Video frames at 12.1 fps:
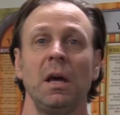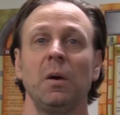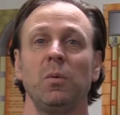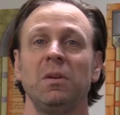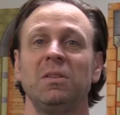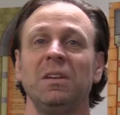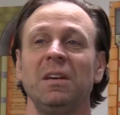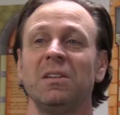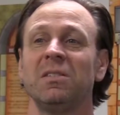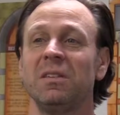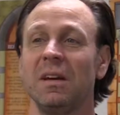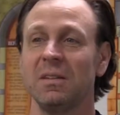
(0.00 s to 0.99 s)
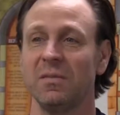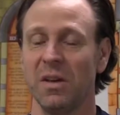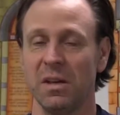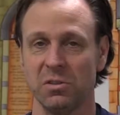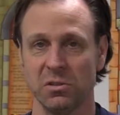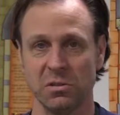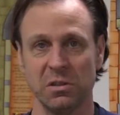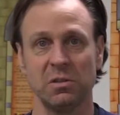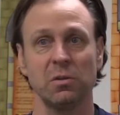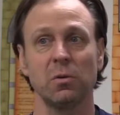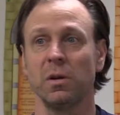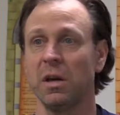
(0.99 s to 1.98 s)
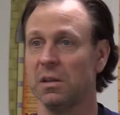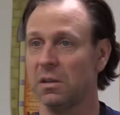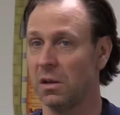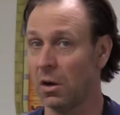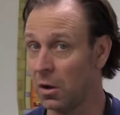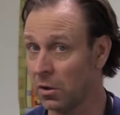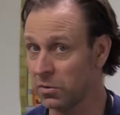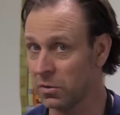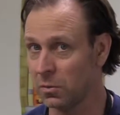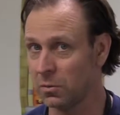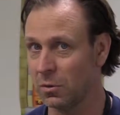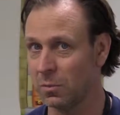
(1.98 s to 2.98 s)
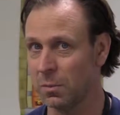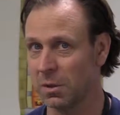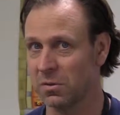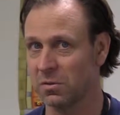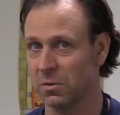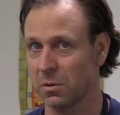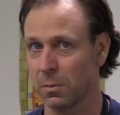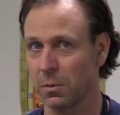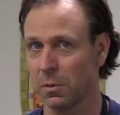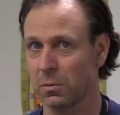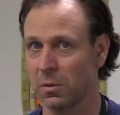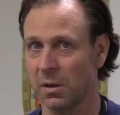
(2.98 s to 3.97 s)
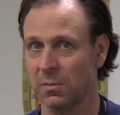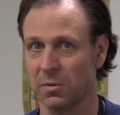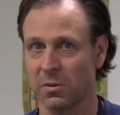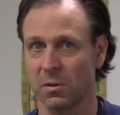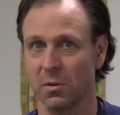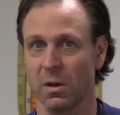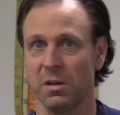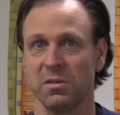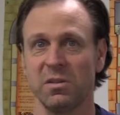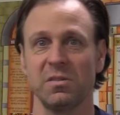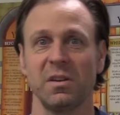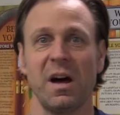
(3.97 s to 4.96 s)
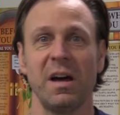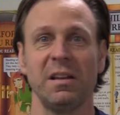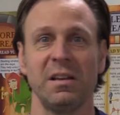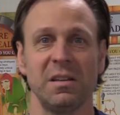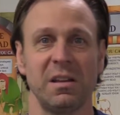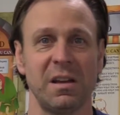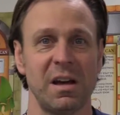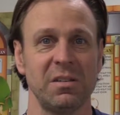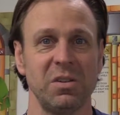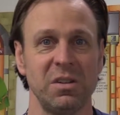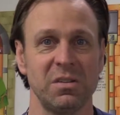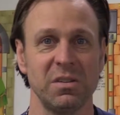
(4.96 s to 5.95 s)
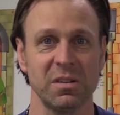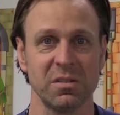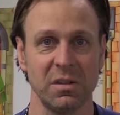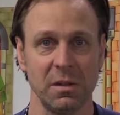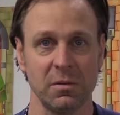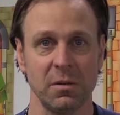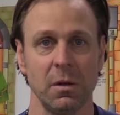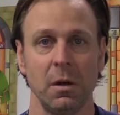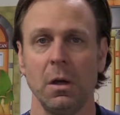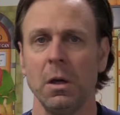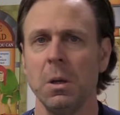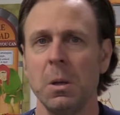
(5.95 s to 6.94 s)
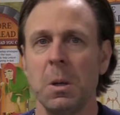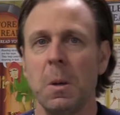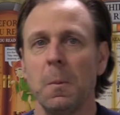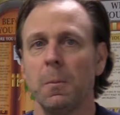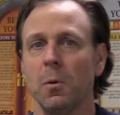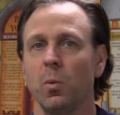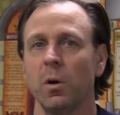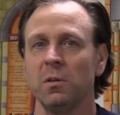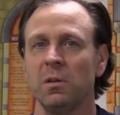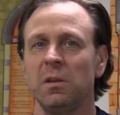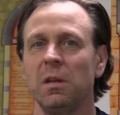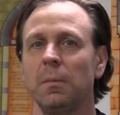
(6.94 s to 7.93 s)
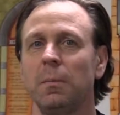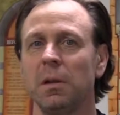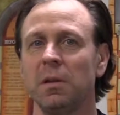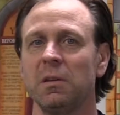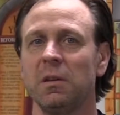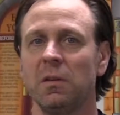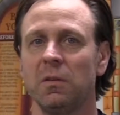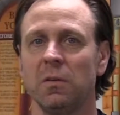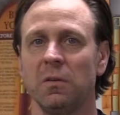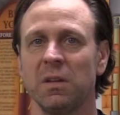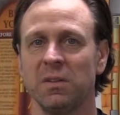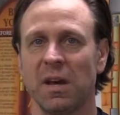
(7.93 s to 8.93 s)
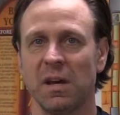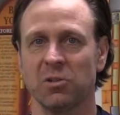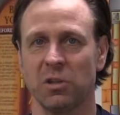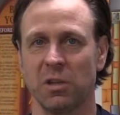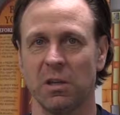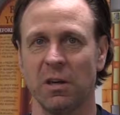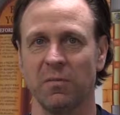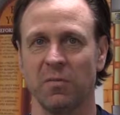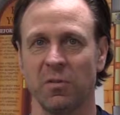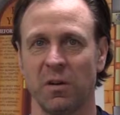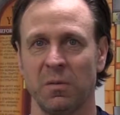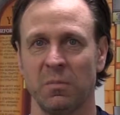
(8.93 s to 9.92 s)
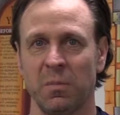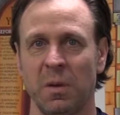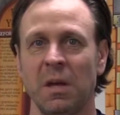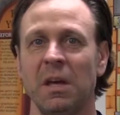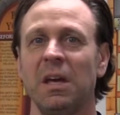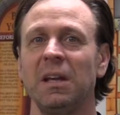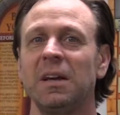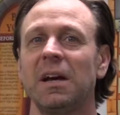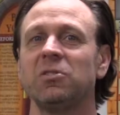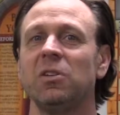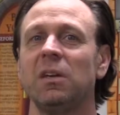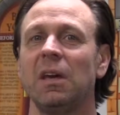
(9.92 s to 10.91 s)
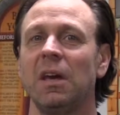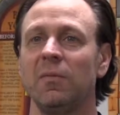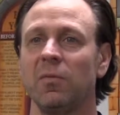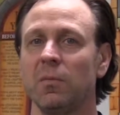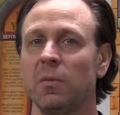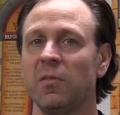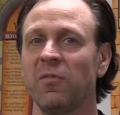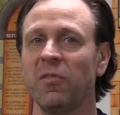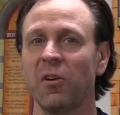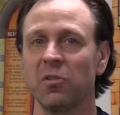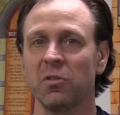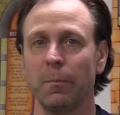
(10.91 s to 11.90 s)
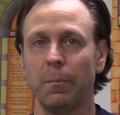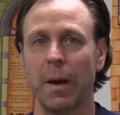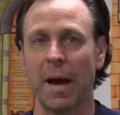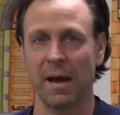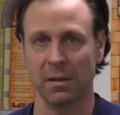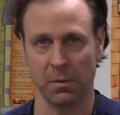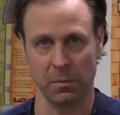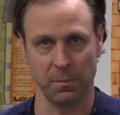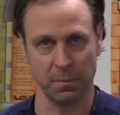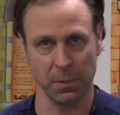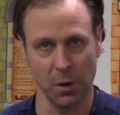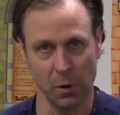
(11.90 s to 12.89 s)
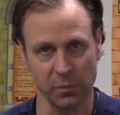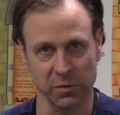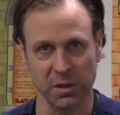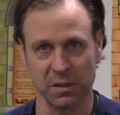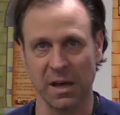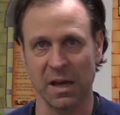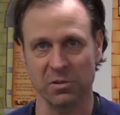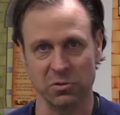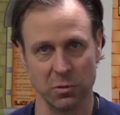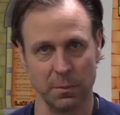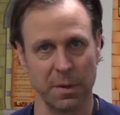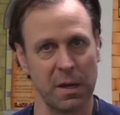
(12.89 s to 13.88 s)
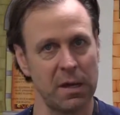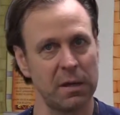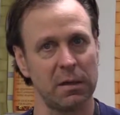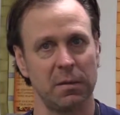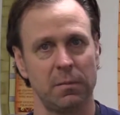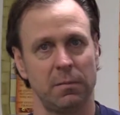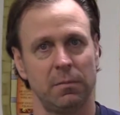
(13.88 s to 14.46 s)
And we see a set of agencies created also to administer the programs of the Great Society in the 1960s. But where did the ability to do this actually come from? It actually came from the first battle over the national bank.